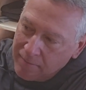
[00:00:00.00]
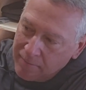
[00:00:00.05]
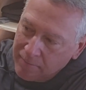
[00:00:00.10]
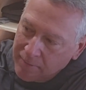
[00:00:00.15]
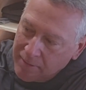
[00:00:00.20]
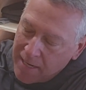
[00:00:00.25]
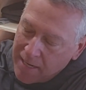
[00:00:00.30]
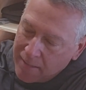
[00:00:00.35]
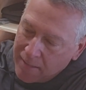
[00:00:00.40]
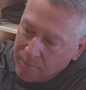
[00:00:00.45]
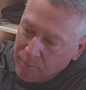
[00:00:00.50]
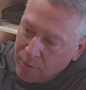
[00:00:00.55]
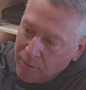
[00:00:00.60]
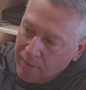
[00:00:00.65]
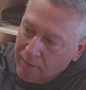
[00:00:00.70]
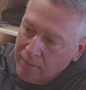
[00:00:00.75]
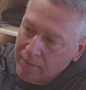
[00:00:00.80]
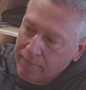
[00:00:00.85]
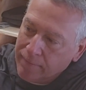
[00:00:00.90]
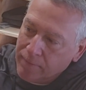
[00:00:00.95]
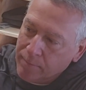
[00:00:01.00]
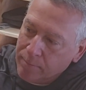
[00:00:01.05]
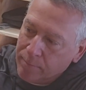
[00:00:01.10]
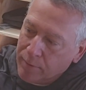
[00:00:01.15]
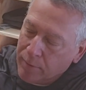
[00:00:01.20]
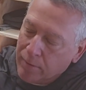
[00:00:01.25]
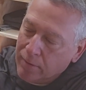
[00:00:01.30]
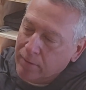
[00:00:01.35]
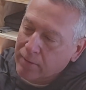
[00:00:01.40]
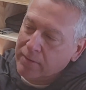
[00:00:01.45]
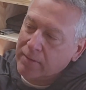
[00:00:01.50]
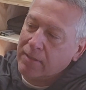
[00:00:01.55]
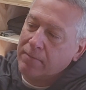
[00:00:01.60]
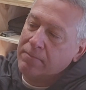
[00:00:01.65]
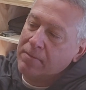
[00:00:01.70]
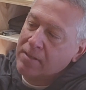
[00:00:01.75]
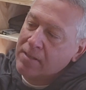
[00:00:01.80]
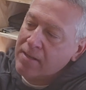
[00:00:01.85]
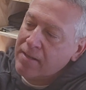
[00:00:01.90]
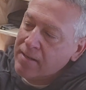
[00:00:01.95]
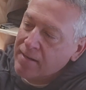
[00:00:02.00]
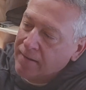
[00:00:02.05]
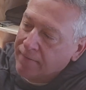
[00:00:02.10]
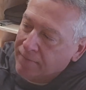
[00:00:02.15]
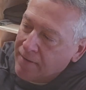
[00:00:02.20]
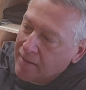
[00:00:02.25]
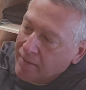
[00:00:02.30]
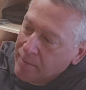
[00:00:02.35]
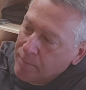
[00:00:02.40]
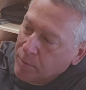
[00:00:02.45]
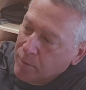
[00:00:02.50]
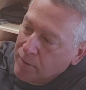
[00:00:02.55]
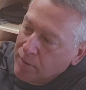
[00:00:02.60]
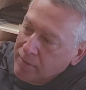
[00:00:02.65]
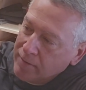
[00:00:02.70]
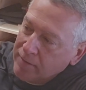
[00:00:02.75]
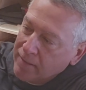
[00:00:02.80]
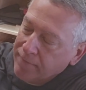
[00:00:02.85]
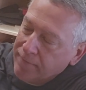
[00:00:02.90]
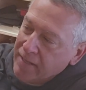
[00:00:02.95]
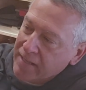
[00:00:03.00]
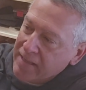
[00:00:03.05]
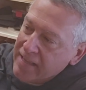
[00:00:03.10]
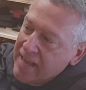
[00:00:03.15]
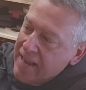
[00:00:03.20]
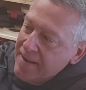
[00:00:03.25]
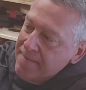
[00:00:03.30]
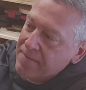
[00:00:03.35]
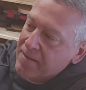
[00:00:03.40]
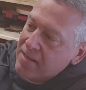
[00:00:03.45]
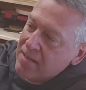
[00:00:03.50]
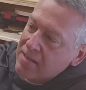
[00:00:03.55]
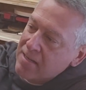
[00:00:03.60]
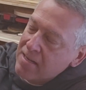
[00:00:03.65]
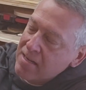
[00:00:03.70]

soccer balls, footballs, volleyball, stuff like that.